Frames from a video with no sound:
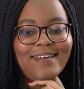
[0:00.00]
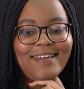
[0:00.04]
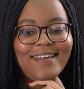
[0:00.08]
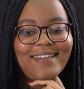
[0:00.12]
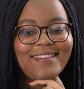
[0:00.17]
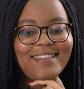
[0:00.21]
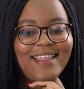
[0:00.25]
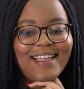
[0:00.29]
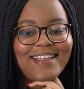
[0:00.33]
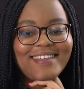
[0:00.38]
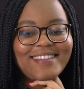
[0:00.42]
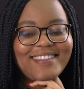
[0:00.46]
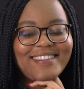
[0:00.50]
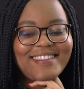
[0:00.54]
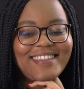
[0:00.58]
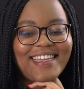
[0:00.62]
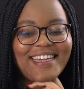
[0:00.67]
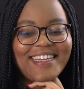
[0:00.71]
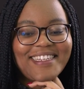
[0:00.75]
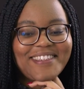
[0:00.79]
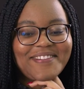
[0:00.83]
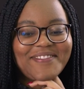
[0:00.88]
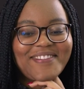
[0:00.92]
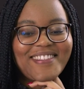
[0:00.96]
That is
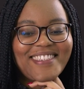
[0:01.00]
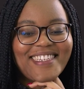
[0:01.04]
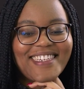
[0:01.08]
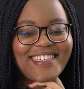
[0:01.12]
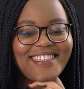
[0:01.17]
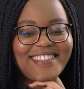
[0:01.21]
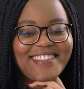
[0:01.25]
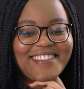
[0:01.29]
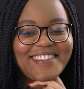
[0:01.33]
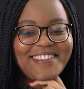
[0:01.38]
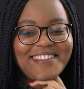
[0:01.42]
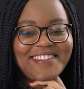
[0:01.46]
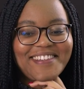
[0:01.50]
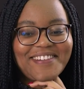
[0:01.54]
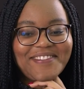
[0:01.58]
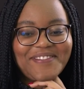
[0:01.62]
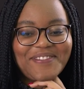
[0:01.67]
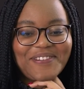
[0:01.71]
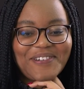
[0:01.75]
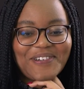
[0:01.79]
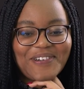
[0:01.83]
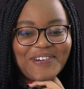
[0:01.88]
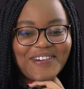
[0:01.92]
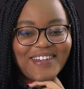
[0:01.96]
negative 6
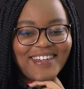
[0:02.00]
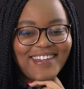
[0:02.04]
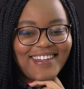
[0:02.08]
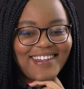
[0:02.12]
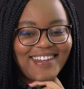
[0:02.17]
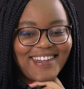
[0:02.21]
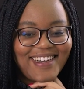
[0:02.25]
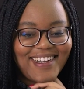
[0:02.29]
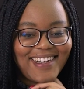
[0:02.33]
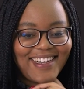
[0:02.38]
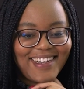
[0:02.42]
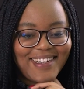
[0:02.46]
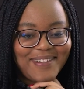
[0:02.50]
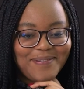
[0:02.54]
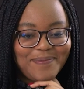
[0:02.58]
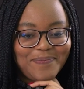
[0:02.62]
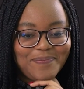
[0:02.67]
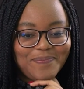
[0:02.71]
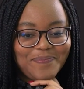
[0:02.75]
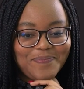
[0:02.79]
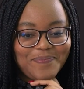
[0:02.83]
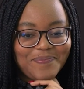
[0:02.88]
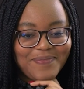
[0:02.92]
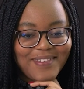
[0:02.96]
for
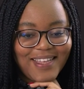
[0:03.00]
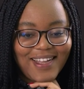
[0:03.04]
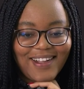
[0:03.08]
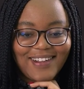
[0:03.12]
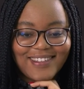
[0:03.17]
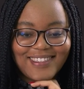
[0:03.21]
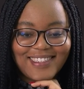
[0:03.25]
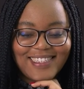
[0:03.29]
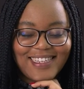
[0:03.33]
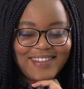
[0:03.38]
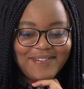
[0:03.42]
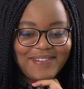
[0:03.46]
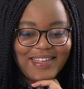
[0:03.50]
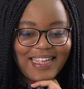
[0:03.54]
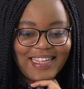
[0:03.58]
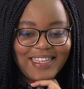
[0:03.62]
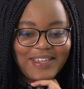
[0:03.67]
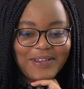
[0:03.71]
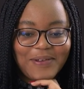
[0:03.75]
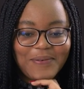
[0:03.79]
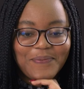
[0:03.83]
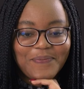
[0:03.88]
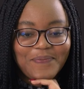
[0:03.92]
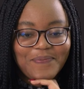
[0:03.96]
our c
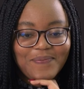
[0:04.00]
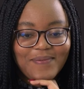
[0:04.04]
value.